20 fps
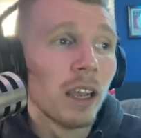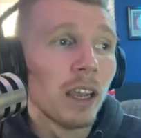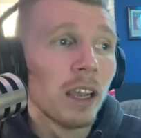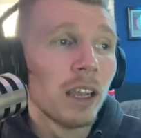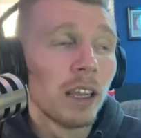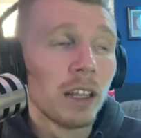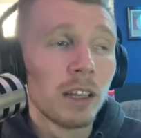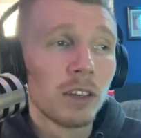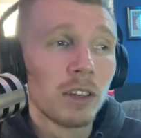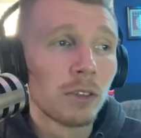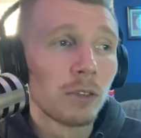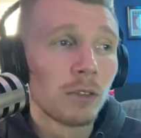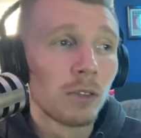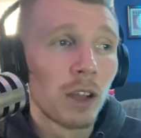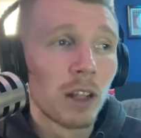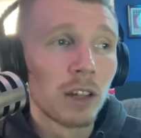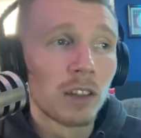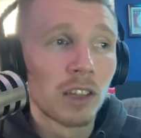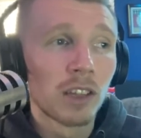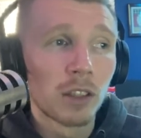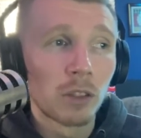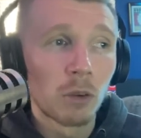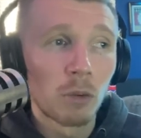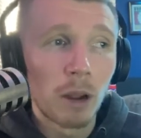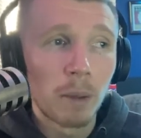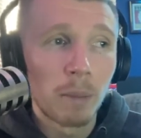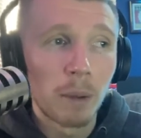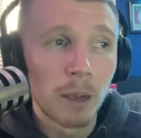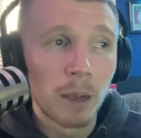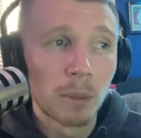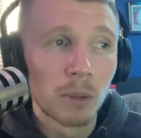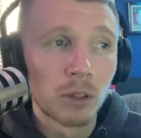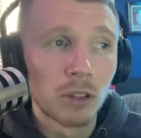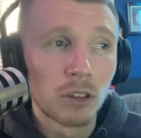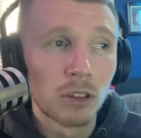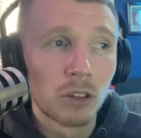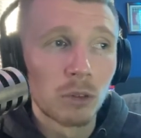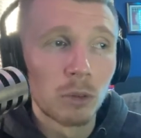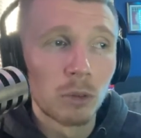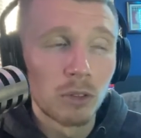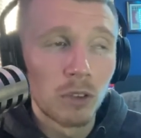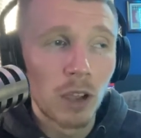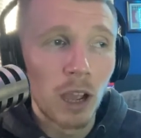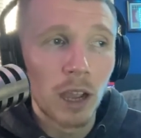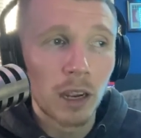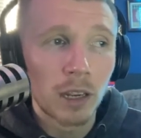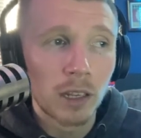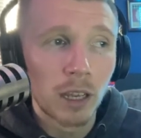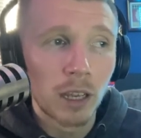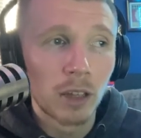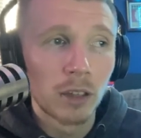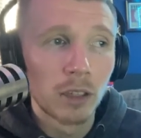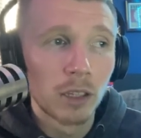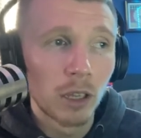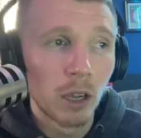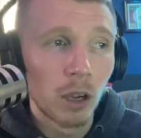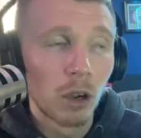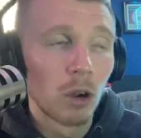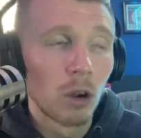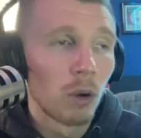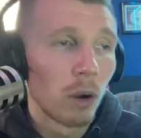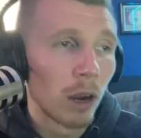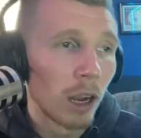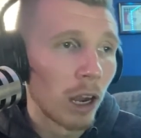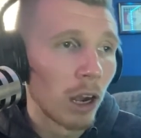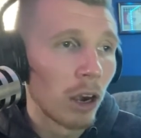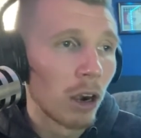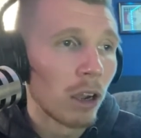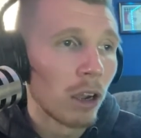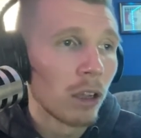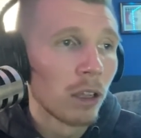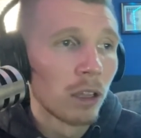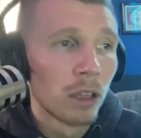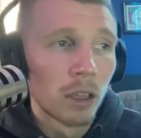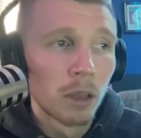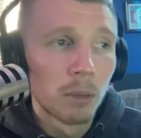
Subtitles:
In defense, at the right back position, we've got Kelly O'Hara.